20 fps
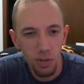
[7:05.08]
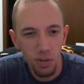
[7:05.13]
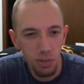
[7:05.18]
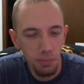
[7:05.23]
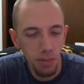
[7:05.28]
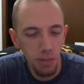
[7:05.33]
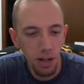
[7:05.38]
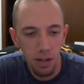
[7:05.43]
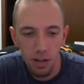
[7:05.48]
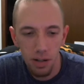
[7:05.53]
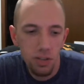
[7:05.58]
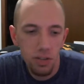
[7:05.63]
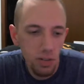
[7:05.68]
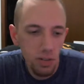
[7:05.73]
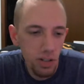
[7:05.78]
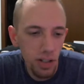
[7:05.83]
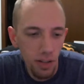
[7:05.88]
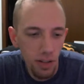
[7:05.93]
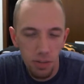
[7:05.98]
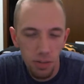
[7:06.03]
you can buy, and you
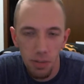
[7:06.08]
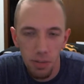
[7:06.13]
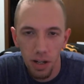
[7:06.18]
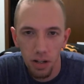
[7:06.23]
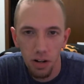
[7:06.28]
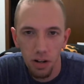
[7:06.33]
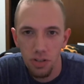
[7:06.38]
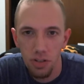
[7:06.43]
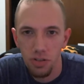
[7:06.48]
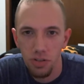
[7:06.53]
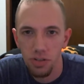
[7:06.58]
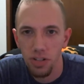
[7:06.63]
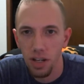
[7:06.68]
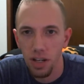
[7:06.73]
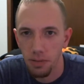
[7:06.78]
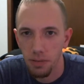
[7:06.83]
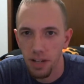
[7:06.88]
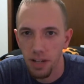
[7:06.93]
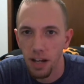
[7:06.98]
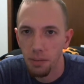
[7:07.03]
can definitely buy cards with
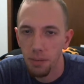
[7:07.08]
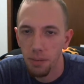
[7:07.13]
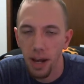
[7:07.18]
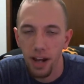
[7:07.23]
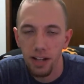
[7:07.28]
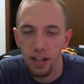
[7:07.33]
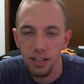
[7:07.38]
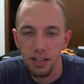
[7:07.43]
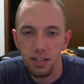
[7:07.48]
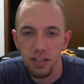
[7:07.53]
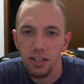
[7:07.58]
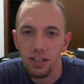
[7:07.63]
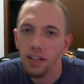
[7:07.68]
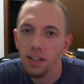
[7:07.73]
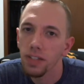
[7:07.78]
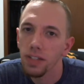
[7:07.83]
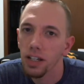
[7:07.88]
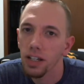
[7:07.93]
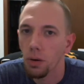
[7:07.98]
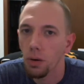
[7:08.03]
like deck packs and
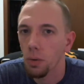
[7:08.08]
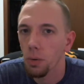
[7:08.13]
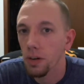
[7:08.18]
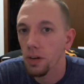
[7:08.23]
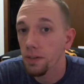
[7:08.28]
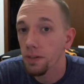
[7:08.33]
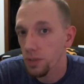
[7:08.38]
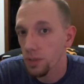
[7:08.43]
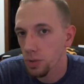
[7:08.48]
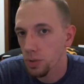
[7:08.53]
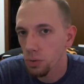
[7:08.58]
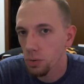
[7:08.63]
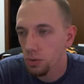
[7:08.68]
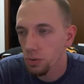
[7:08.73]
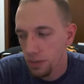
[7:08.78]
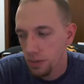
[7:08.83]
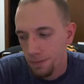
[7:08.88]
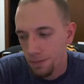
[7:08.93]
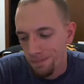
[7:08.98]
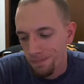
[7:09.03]
stuff to get a hold of for
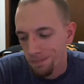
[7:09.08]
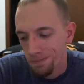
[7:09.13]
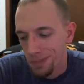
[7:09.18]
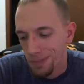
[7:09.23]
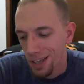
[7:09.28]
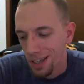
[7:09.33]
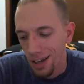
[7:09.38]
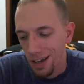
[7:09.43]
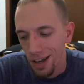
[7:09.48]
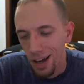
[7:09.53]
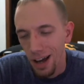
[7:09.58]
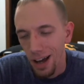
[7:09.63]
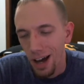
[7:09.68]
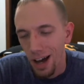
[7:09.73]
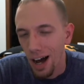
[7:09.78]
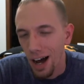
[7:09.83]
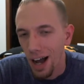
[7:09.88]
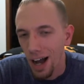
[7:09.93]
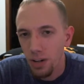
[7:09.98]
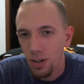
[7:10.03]
duels.
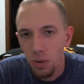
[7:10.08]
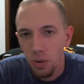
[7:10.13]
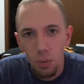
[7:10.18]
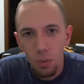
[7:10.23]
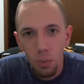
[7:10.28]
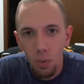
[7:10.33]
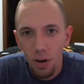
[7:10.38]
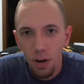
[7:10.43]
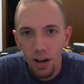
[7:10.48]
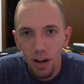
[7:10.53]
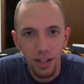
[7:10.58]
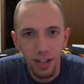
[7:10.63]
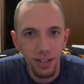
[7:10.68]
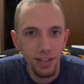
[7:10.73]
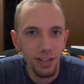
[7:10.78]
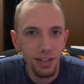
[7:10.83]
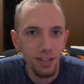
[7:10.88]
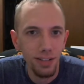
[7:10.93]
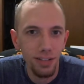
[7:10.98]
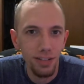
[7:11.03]
I don't want
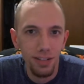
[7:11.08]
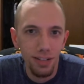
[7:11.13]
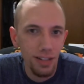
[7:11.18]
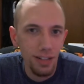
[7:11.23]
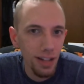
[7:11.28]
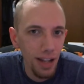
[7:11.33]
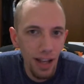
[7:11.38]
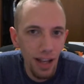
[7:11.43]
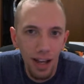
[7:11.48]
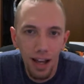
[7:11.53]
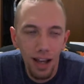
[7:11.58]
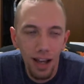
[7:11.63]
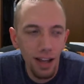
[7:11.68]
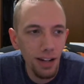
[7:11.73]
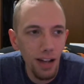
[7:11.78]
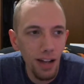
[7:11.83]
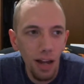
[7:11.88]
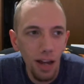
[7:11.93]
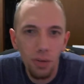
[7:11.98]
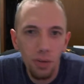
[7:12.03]

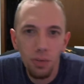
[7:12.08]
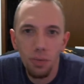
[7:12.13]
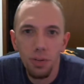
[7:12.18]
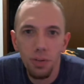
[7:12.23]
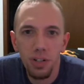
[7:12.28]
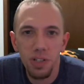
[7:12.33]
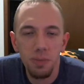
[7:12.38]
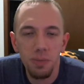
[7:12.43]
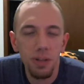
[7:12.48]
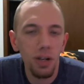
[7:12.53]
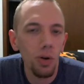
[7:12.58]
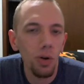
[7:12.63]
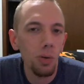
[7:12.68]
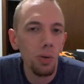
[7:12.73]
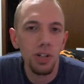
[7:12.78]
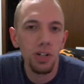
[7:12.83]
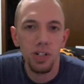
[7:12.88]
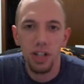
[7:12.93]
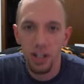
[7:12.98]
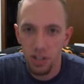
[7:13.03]
to spend a whole
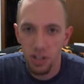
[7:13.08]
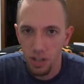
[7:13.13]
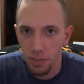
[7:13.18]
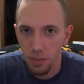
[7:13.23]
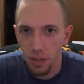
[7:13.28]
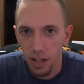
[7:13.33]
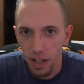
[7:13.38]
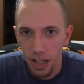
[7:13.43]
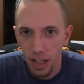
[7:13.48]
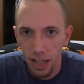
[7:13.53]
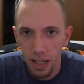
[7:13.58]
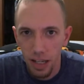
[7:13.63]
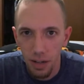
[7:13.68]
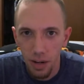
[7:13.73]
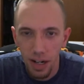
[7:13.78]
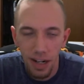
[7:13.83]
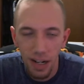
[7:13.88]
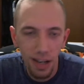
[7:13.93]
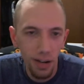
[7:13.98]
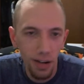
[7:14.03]
bunch of extra money, and
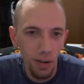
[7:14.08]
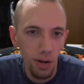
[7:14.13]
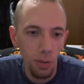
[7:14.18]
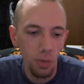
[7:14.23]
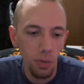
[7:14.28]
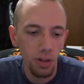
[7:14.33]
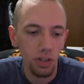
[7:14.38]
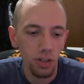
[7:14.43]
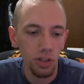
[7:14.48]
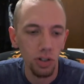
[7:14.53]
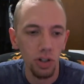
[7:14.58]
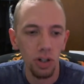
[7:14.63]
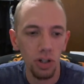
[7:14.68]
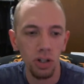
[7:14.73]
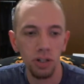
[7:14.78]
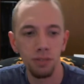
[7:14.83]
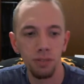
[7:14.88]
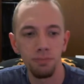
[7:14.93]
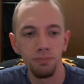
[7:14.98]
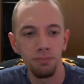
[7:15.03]
right now I want to
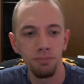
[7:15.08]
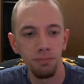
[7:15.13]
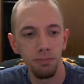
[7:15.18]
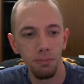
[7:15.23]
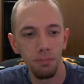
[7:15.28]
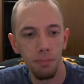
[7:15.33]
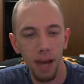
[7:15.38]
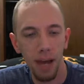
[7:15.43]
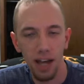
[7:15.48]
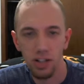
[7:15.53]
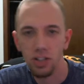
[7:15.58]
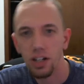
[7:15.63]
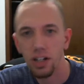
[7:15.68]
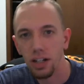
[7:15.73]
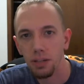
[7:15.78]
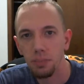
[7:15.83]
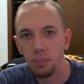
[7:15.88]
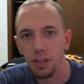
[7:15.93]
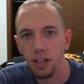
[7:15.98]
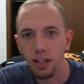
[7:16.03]
learn Magic,
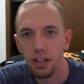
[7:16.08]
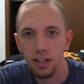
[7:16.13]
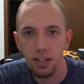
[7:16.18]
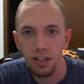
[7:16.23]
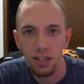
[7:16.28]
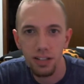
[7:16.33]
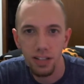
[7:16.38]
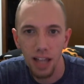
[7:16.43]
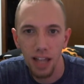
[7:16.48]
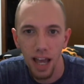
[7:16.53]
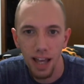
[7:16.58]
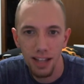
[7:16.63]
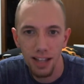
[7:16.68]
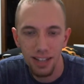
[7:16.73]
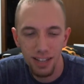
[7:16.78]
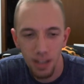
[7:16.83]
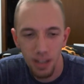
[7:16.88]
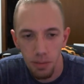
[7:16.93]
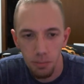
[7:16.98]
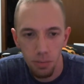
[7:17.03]
because at
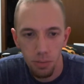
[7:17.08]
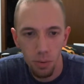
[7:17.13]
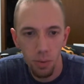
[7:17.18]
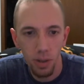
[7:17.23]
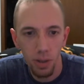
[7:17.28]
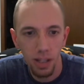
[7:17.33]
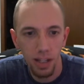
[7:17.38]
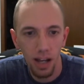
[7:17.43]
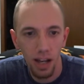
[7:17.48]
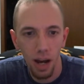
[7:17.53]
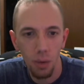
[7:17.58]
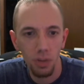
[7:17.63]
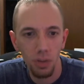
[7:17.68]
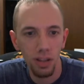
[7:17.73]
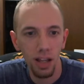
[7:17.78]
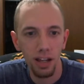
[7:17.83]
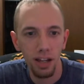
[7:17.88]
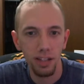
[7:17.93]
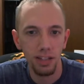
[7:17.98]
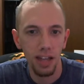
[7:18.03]
some point I would
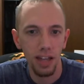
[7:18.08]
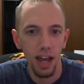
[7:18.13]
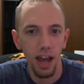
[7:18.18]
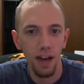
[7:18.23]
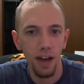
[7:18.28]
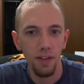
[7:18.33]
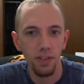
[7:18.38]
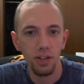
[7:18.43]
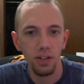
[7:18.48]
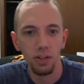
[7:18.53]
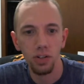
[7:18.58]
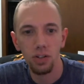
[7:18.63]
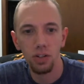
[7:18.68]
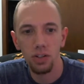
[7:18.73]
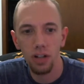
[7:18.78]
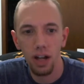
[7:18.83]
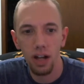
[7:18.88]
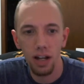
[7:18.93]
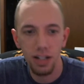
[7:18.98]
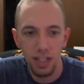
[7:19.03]
like to have a
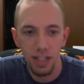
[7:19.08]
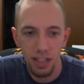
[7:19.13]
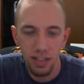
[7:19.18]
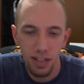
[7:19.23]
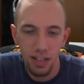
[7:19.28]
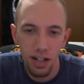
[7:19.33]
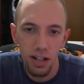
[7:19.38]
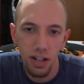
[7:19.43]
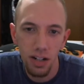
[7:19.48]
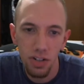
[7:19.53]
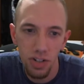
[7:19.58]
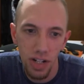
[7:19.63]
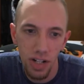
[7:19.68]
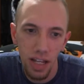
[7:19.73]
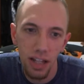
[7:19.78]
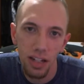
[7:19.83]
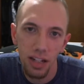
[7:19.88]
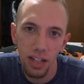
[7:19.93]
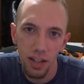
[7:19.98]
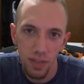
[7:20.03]
decent
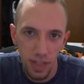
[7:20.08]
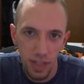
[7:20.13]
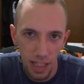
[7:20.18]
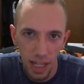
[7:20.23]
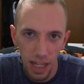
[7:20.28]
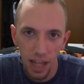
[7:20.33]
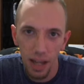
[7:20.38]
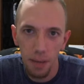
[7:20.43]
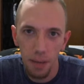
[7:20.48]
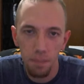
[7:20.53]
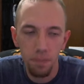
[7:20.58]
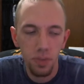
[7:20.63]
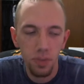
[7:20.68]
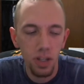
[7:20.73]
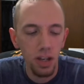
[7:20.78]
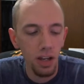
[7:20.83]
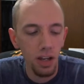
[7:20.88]
understanding of the game.